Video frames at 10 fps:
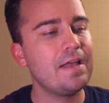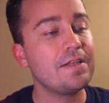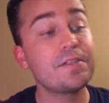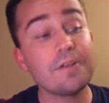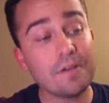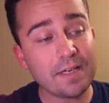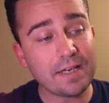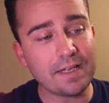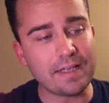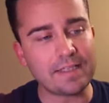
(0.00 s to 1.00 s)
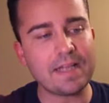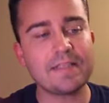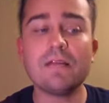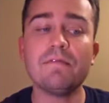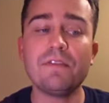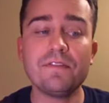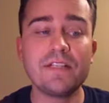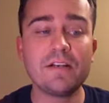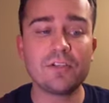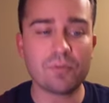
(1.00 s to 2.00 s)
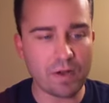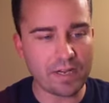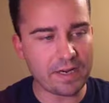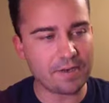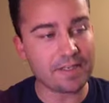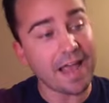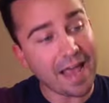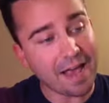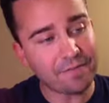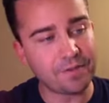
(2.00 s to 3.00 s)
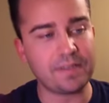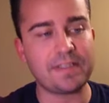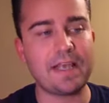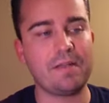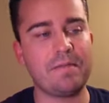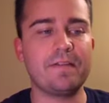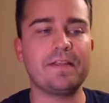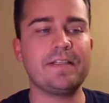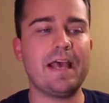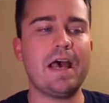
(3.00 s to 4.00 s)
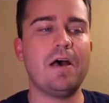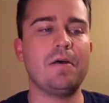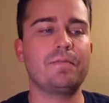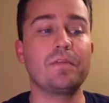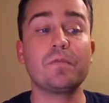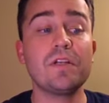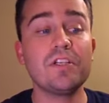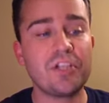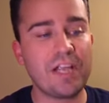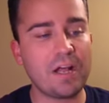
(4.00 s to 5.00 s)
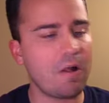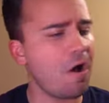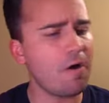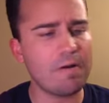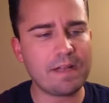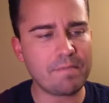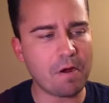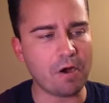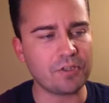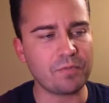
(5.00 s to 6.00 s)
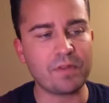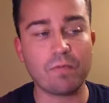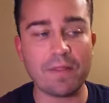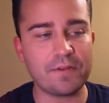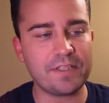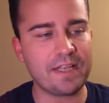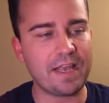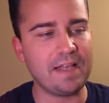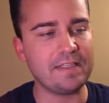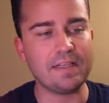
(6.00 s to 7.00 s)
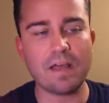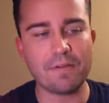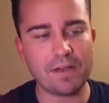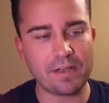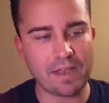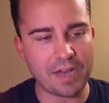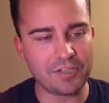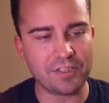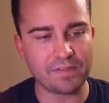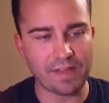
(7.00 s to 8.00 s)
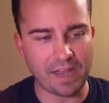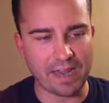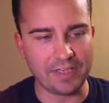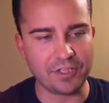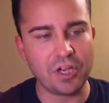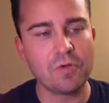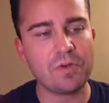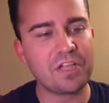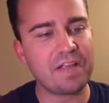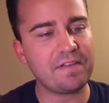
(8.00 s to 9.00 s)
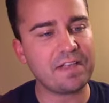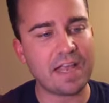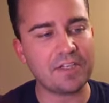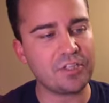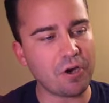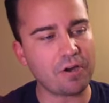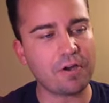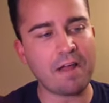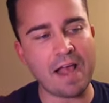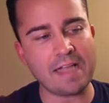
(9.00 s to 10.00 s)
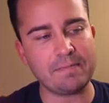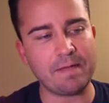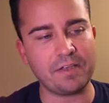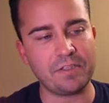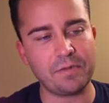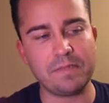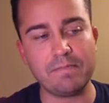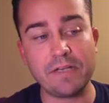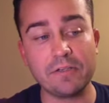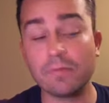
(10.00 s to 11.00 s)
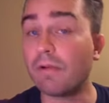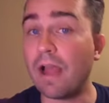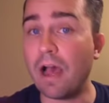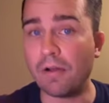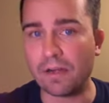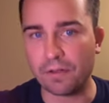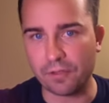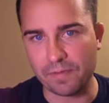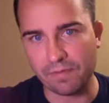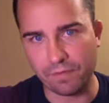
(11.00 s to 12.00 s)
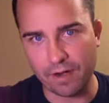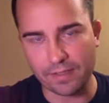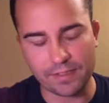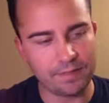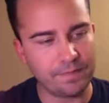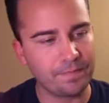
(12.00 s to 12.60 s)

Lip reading: Certain it is that some 15 or 20 years after the settlement of the town, the wooden jail already marked with weather stains and other indications of age, which gave a yet darker aspect to its beetle-browed and gloomy front.